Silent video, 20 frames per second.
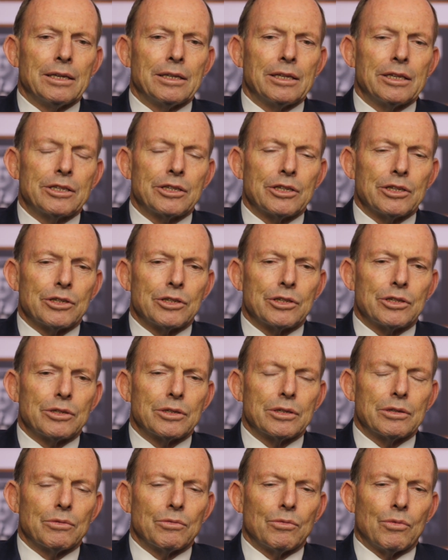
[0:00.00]
this is
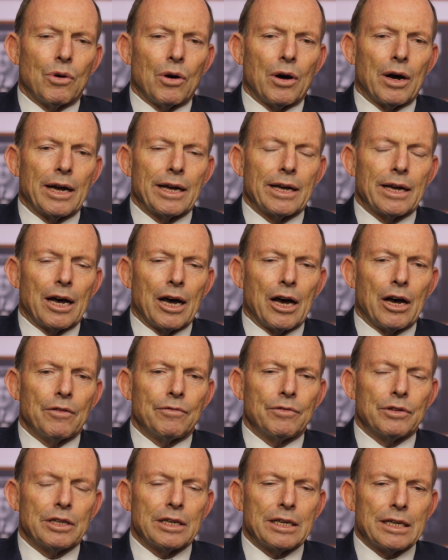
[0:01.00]
why
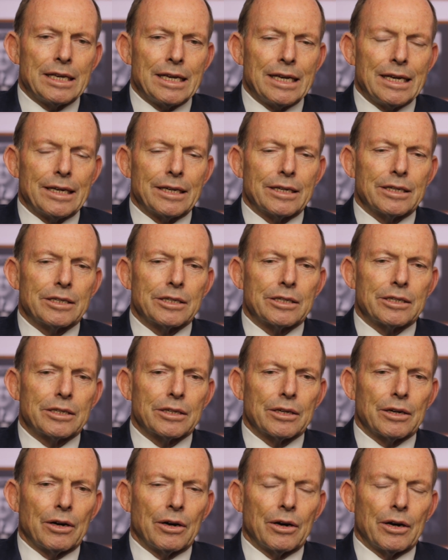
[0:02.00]
over the years
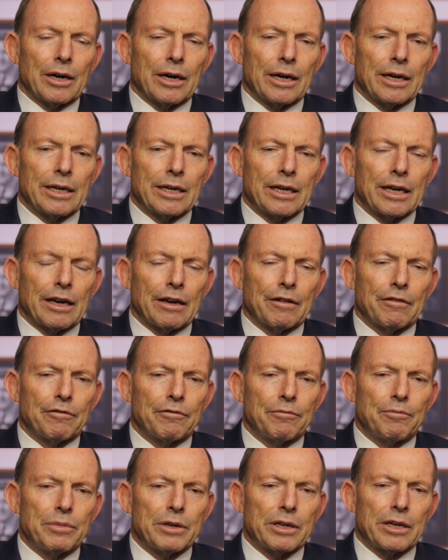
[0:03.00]
I
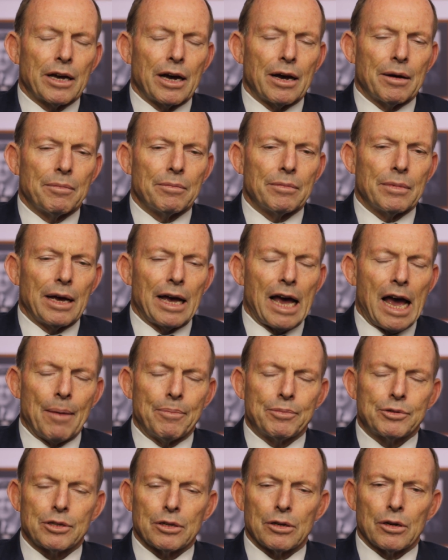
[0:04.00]
have become
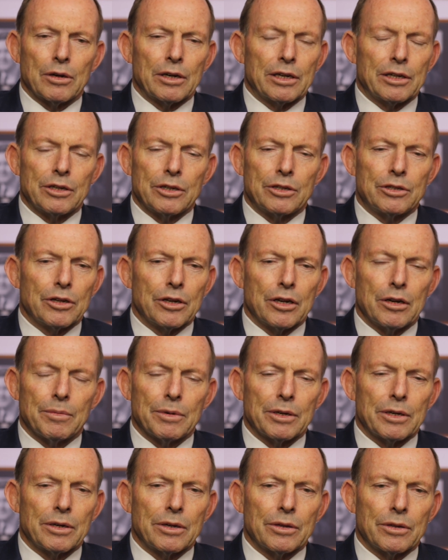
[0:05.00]
absolutely
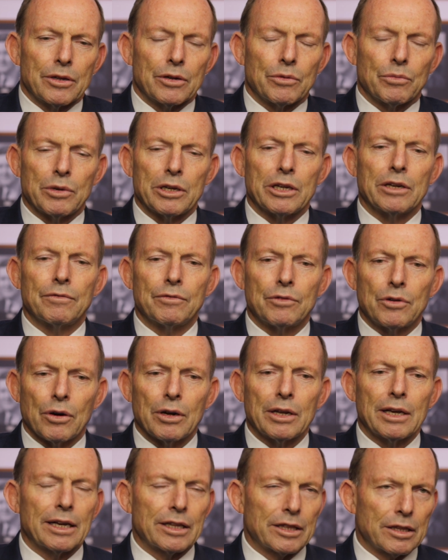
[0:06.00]
determined that we have got
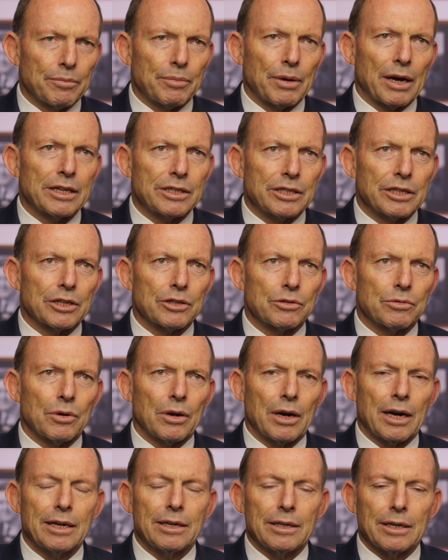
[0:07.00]
to get the basics
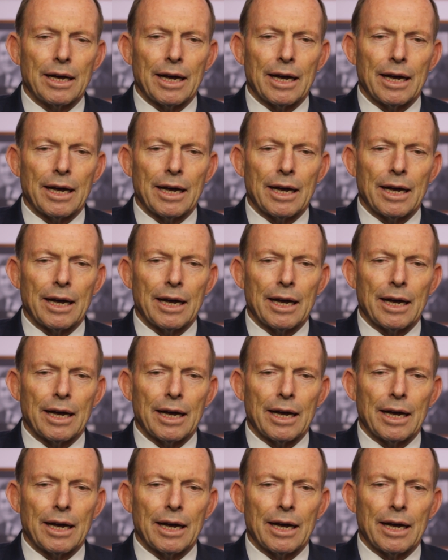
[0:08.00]
right,